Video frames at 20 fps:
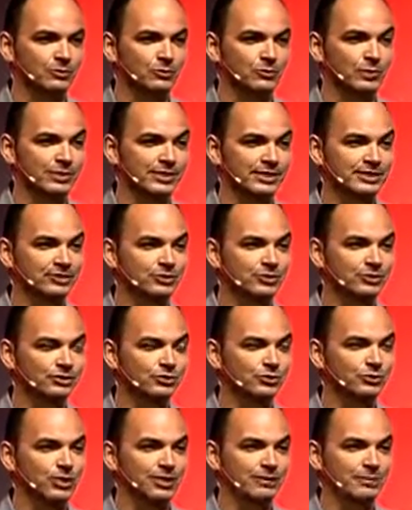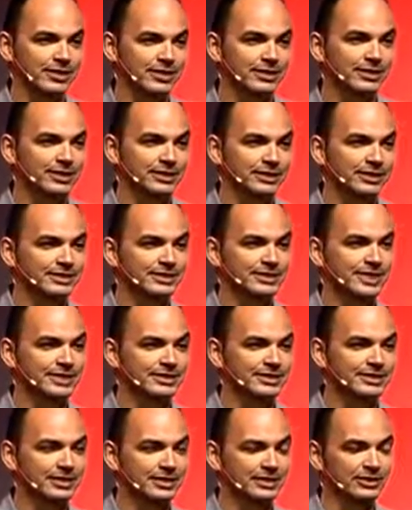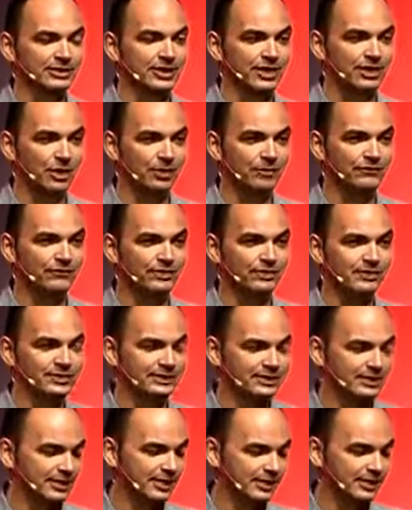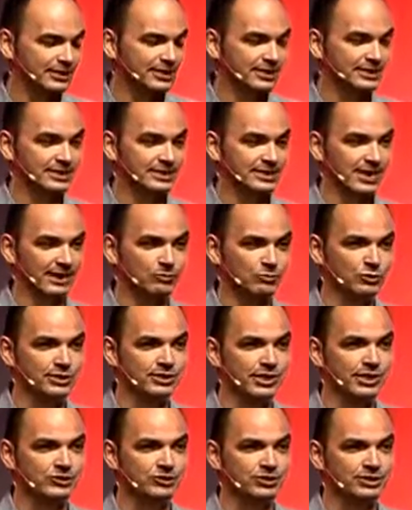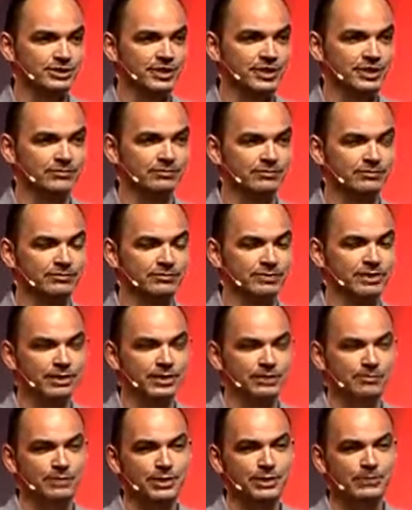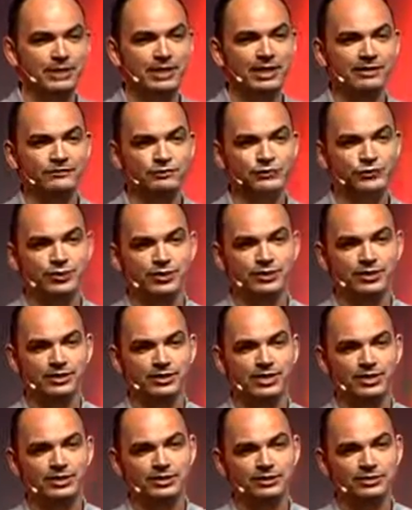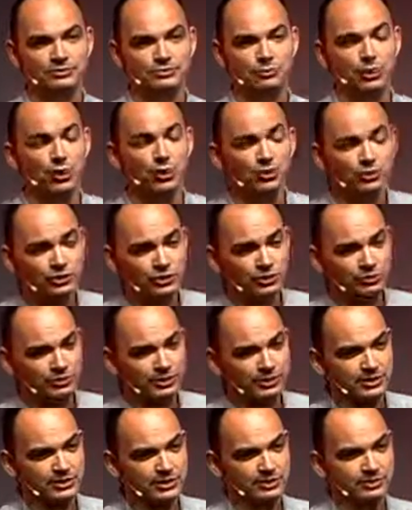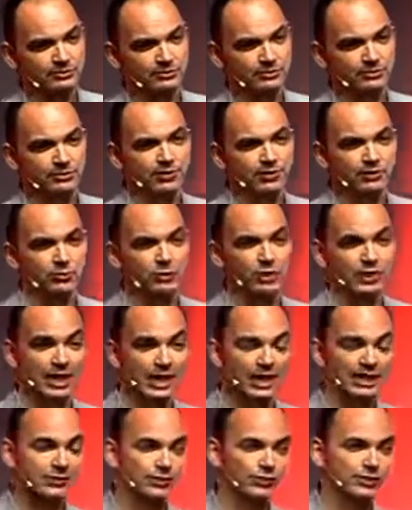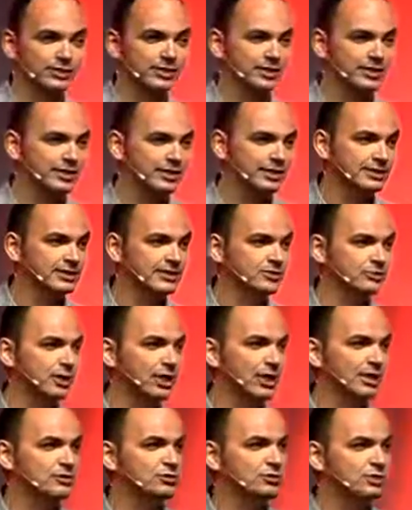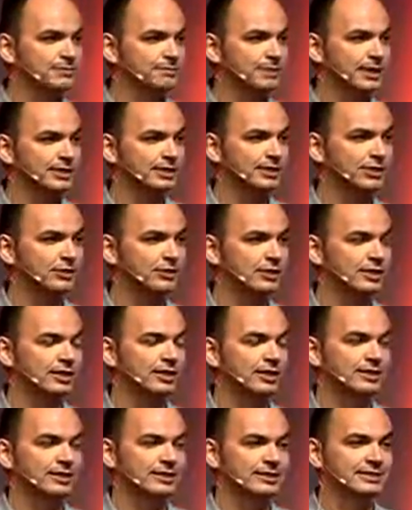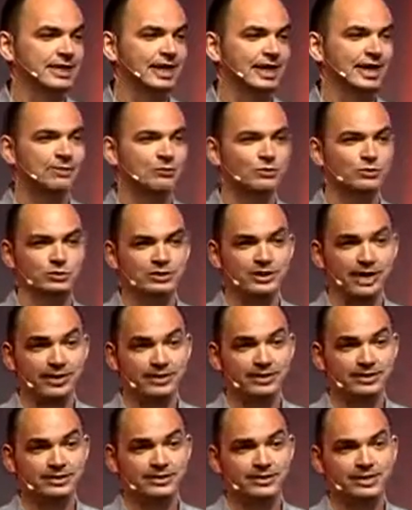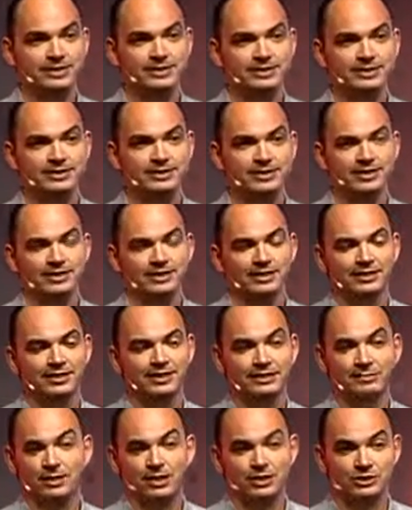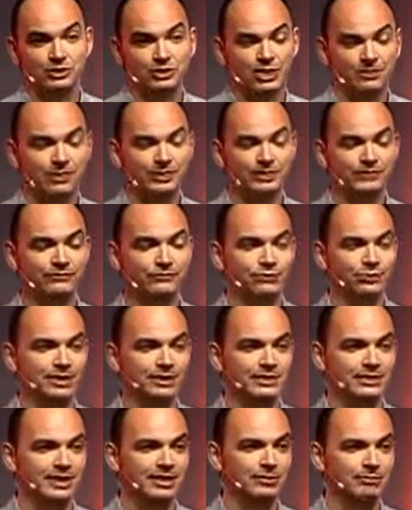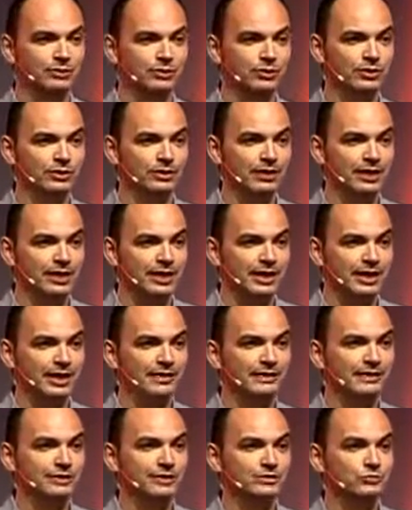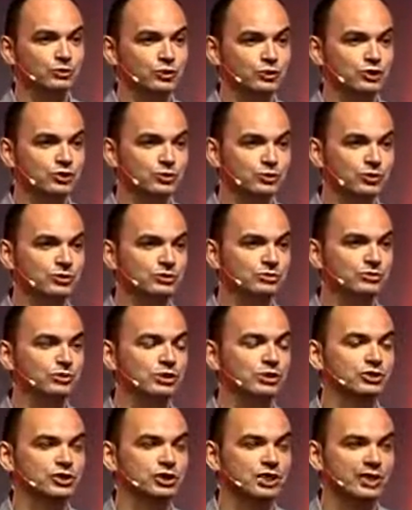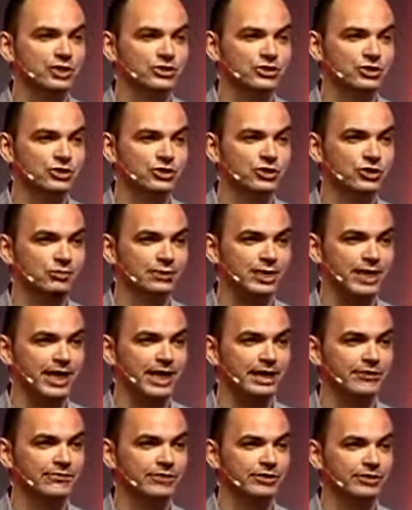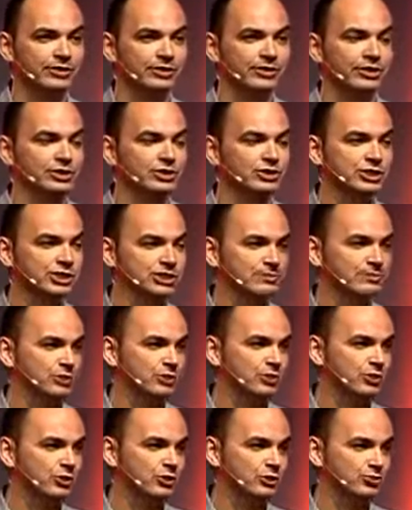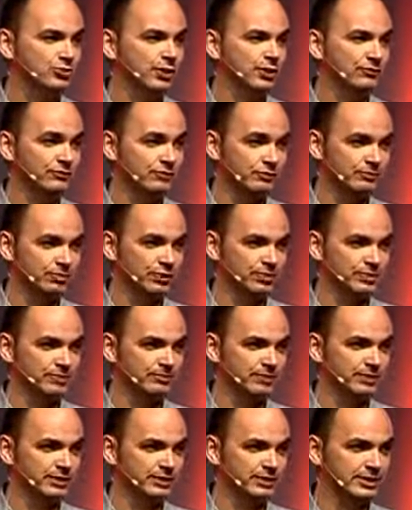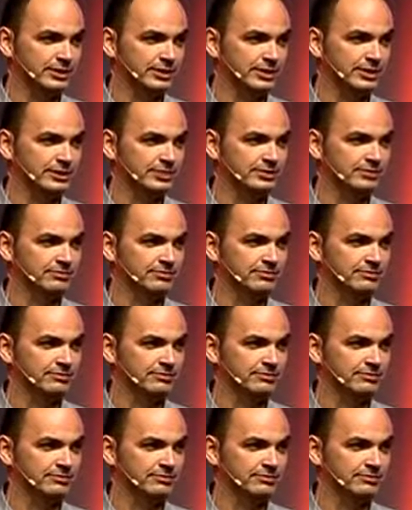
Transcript: Well, that's not true. I mean, things are obvious, and it's the same with leisure time. People have certain needs. We're all humans. We like certain things. We like to spend our time with other things, like chumminess, for example, and we sure do not change our behavior just because we have new possibilities.